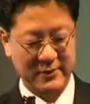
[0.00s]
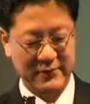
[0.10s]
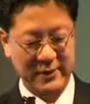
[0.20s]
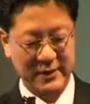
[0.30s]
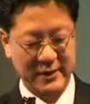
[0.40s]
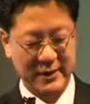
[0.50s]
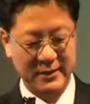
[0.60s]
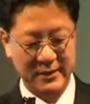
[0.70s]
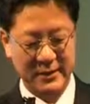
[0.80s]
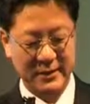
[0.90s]

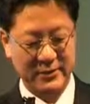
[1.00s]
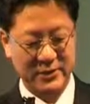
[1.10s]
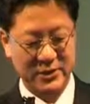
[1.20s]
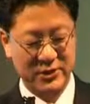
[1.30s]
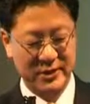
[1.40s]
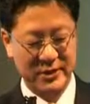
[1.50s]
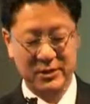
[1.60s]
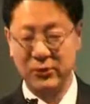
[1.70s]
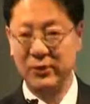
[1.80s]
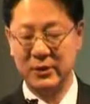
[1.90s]
Finally, I
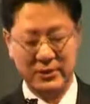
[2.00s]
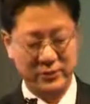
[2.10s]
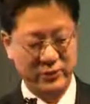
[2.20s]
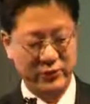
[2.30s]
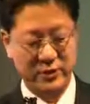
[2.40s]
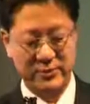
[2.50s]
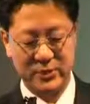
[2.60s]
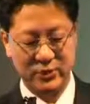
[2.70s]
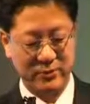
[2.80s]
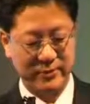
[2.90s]
discussed with the
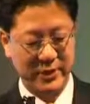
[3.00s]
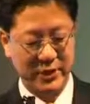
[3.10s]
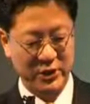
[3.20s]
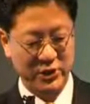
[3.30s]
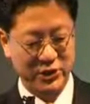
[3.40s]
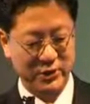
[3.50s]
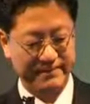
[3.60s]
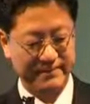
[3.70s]
treatment of PNH.